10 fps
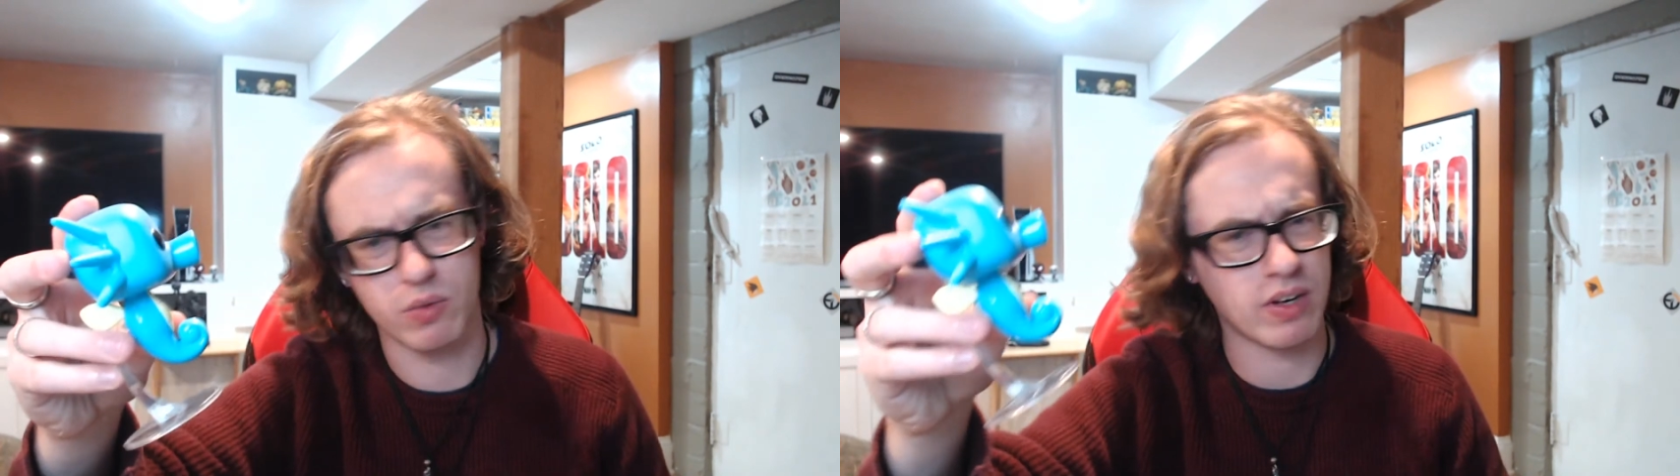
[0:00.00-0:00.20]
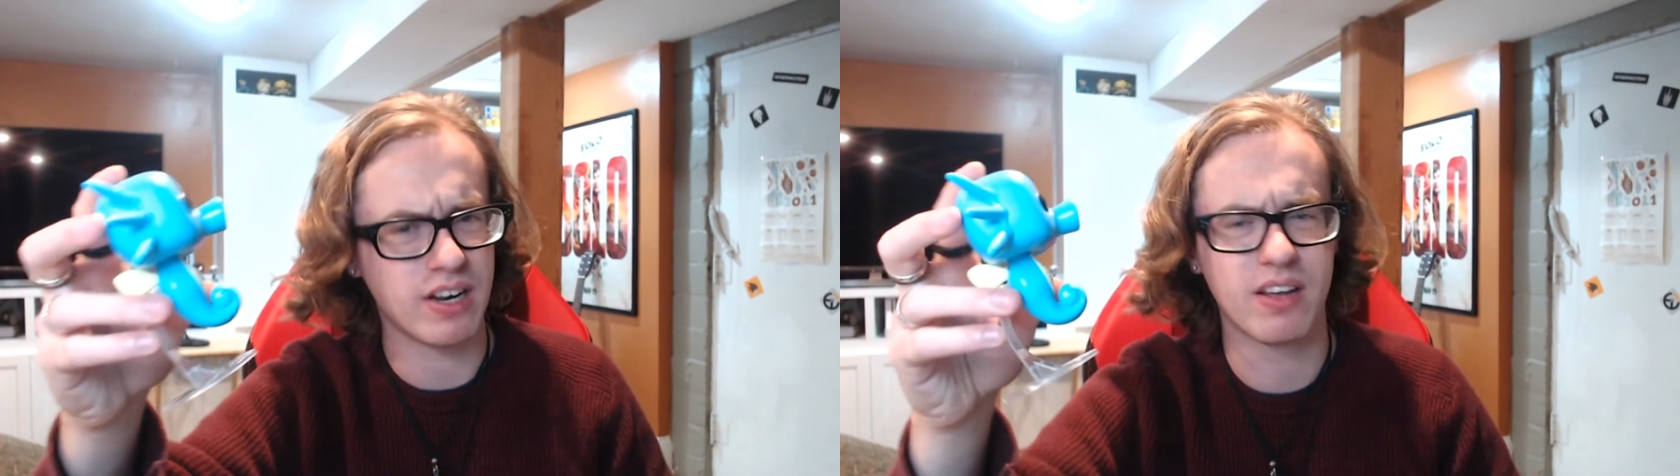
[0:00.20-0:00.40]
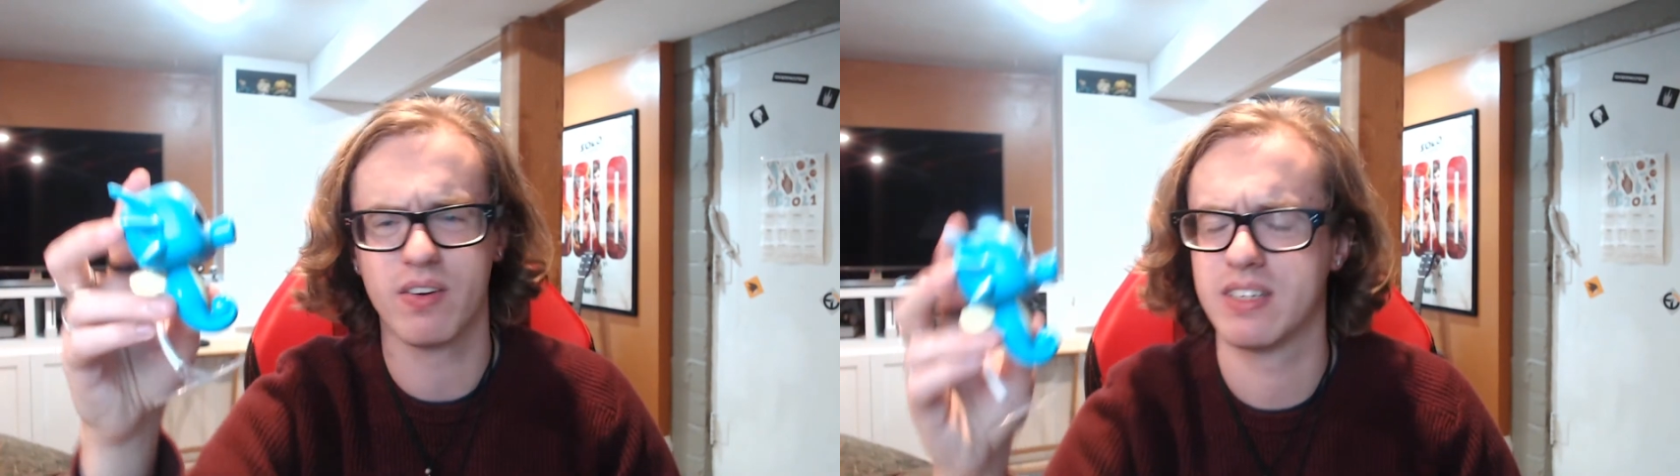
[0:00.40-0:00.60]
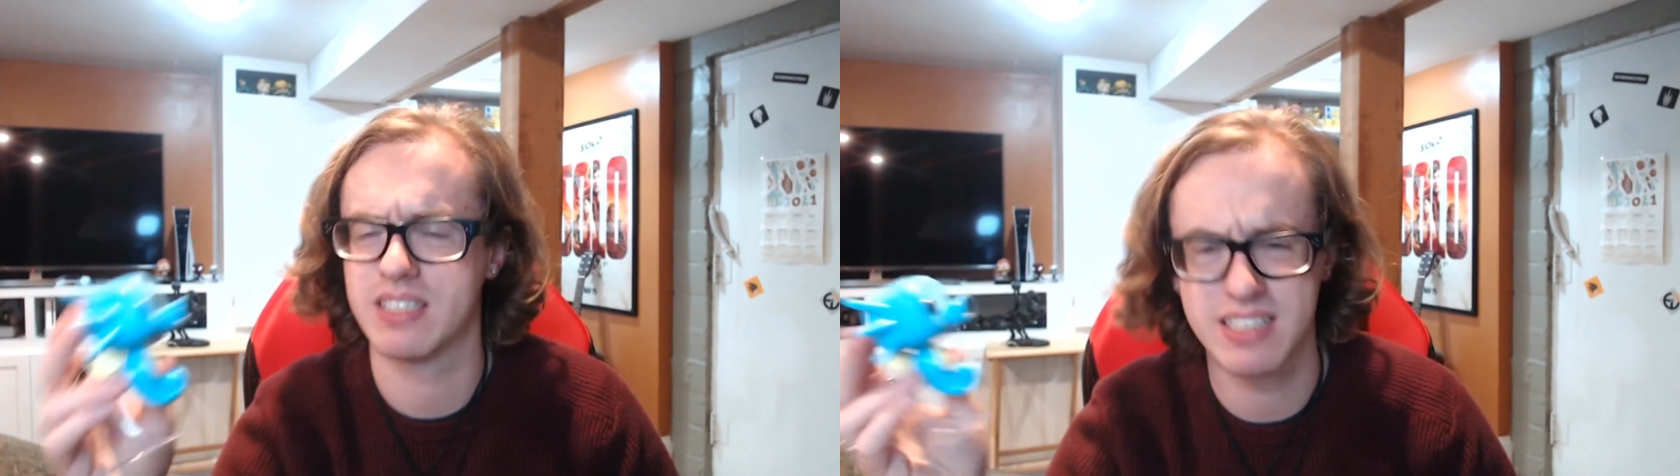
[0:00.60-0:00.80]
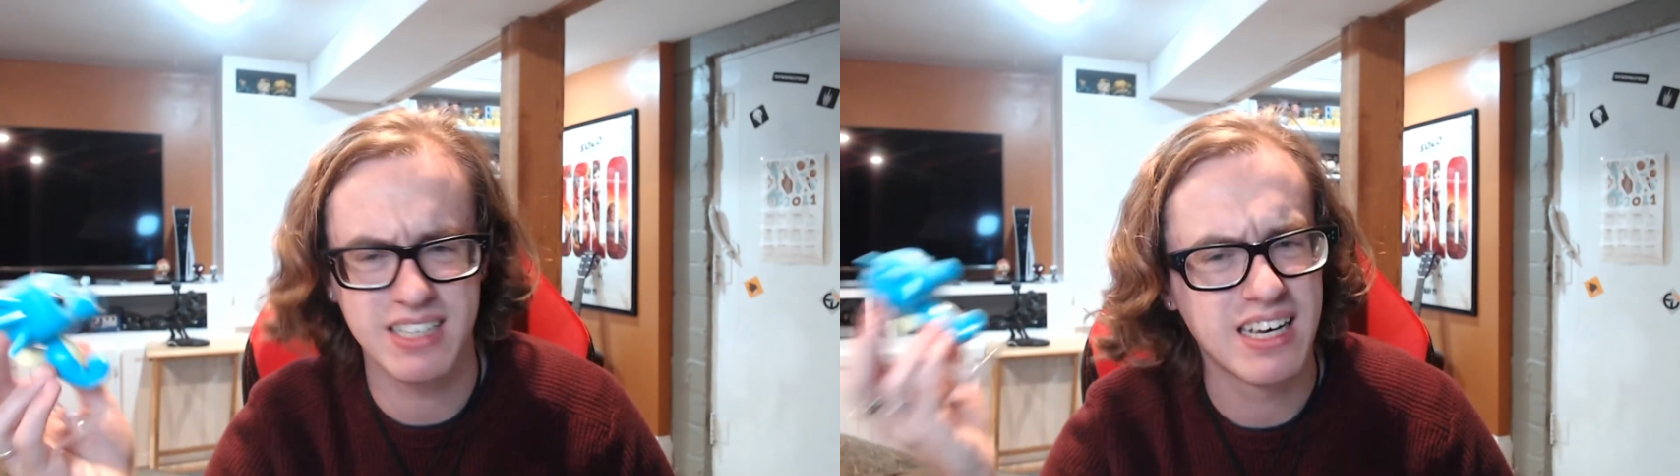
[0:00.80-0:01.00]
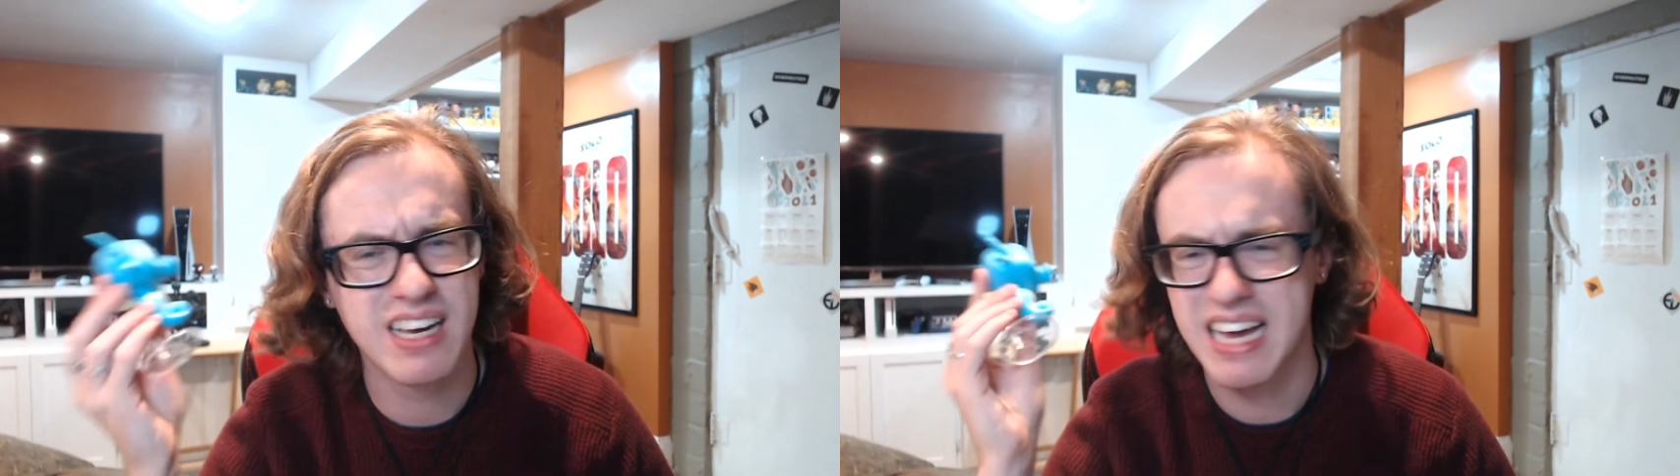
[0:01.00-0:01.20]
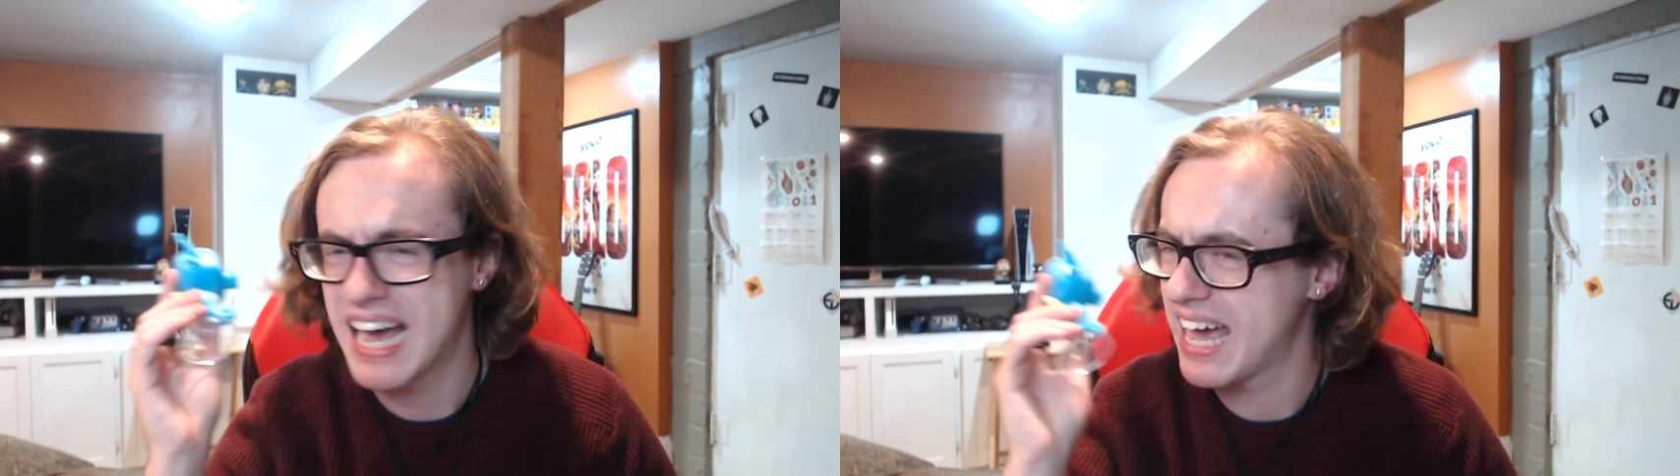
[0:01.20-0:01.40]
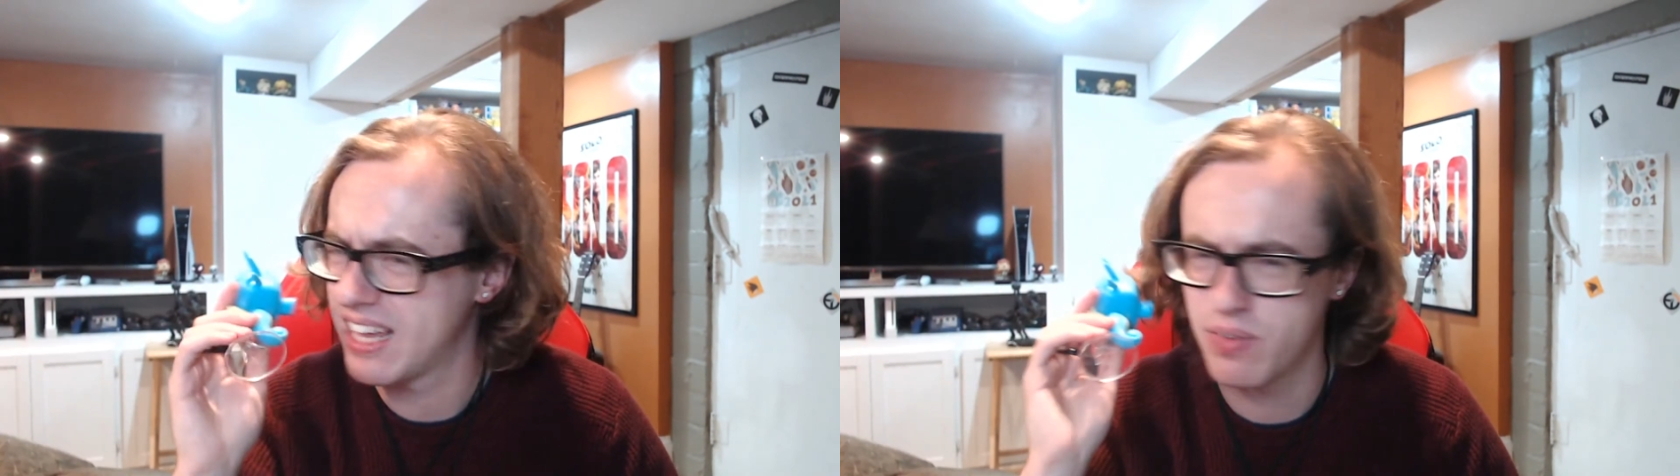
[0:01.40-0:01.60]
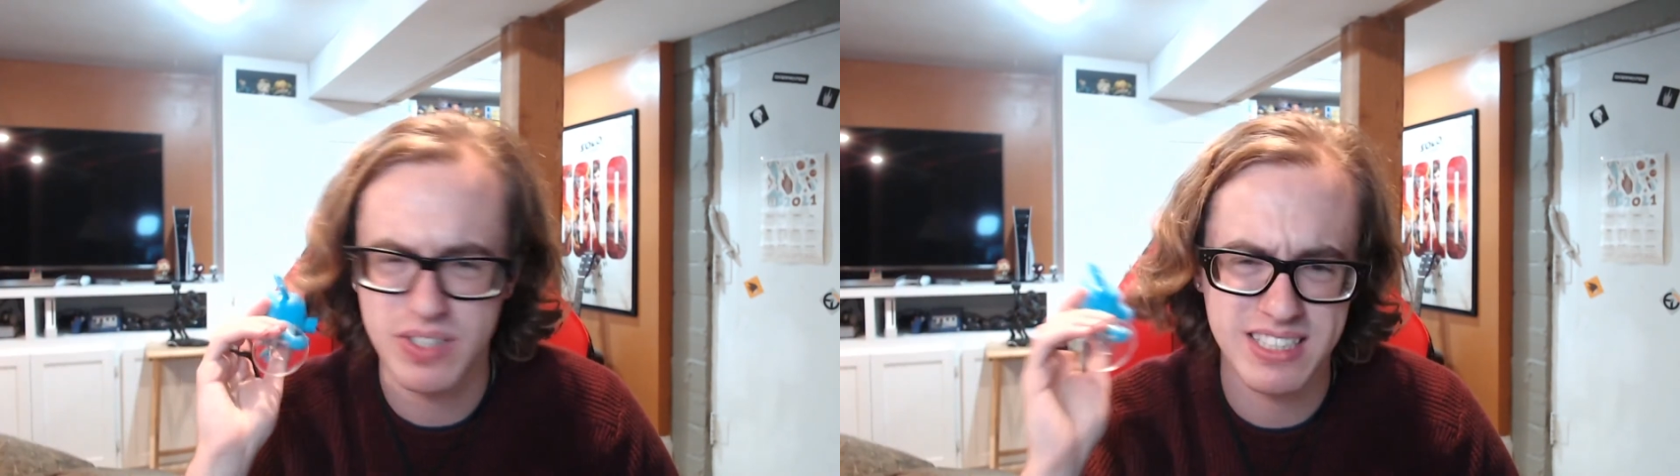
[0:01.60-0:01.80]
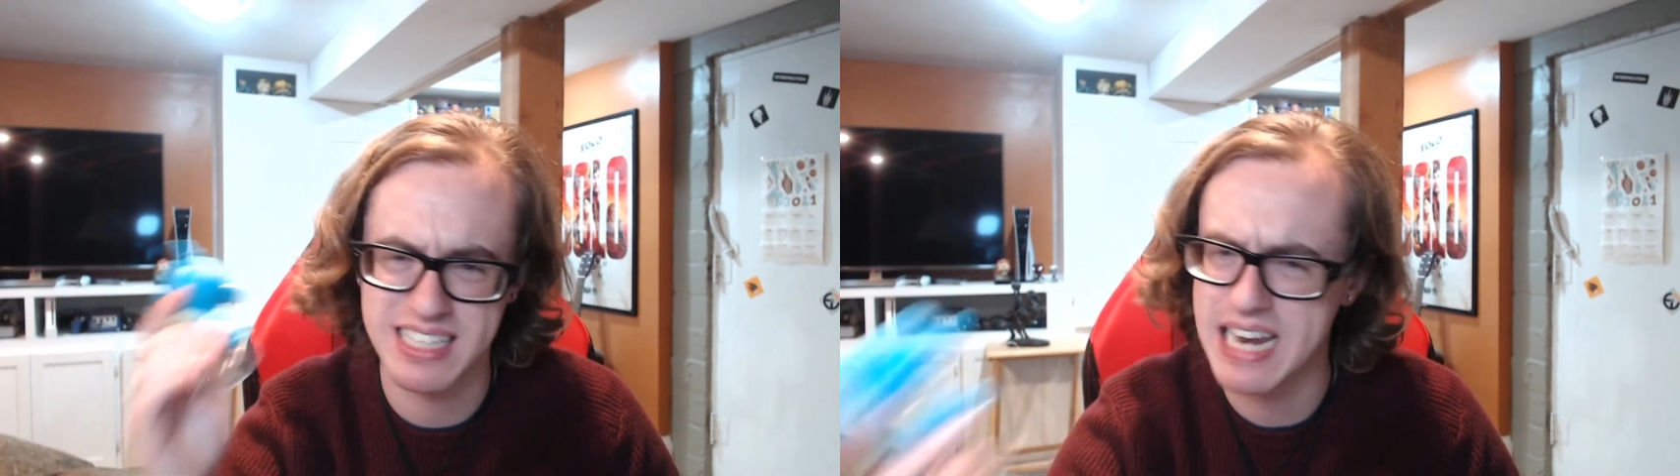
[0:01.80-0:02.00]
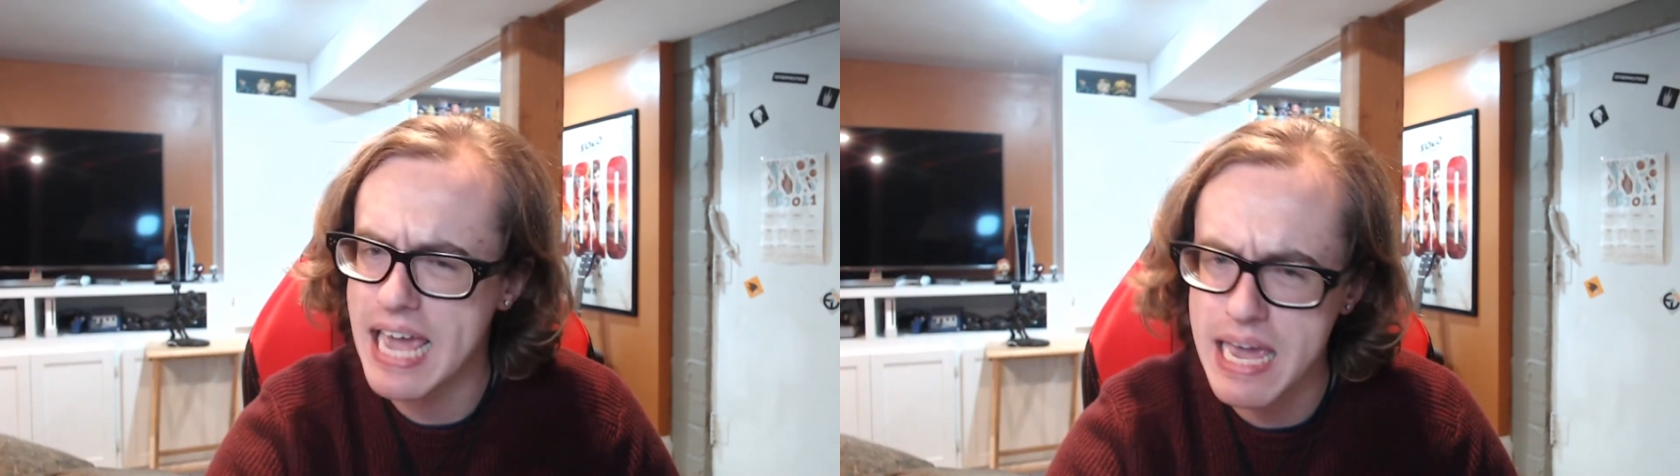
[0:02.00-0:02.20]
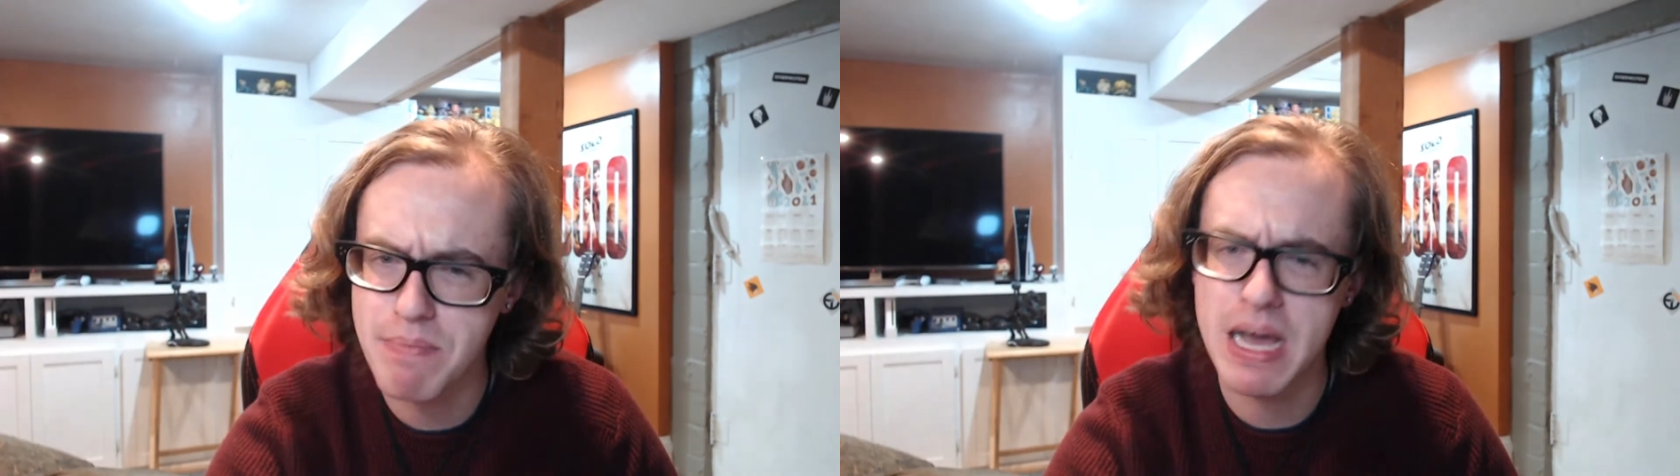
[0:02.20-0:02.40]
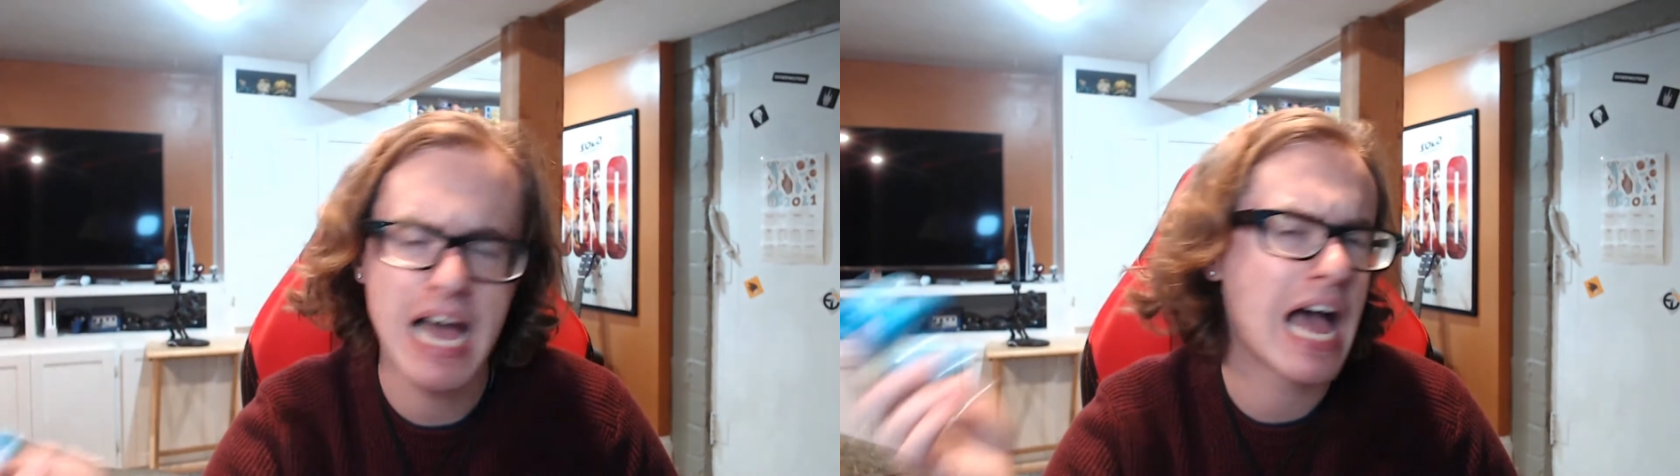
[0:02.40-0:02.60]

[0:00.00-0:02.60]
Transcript: What's the name?